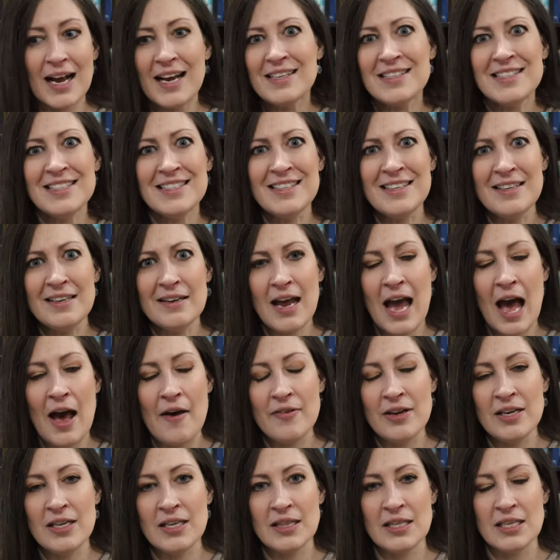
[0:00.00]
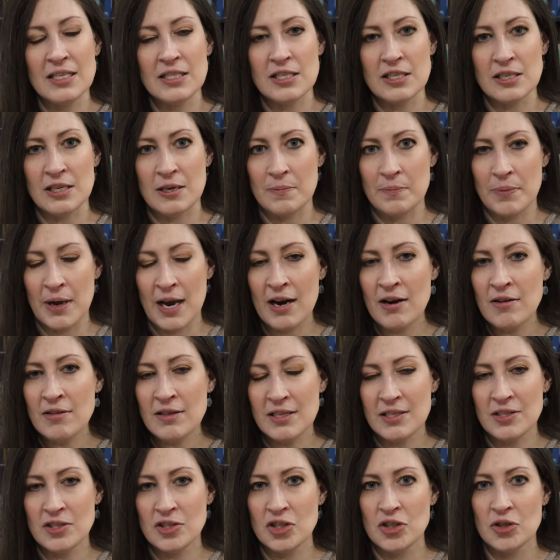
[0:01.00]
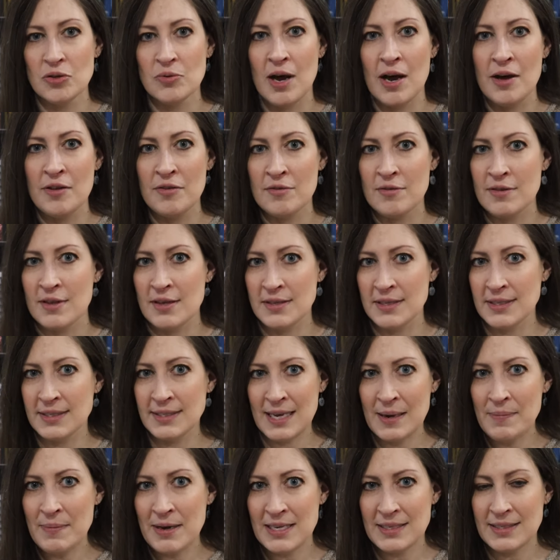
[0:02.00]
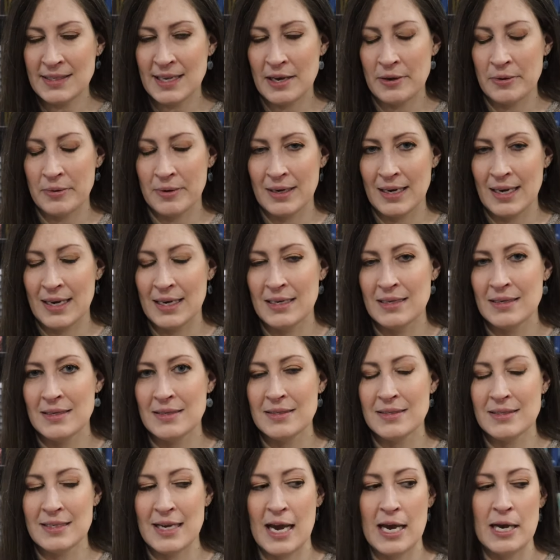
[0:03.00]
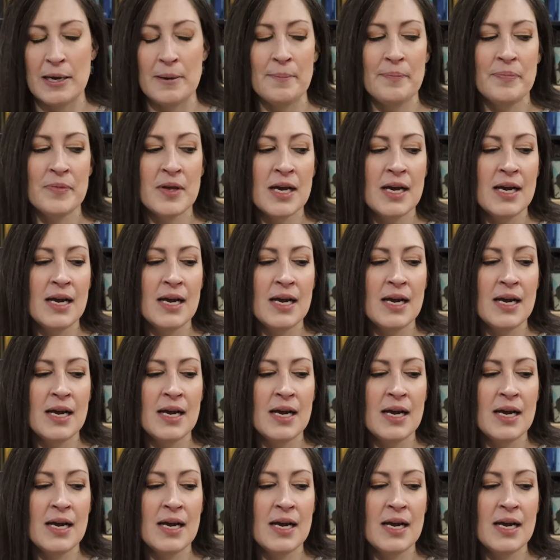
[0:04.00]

I didn't have anything to compare these to other than the semi sanguineus type.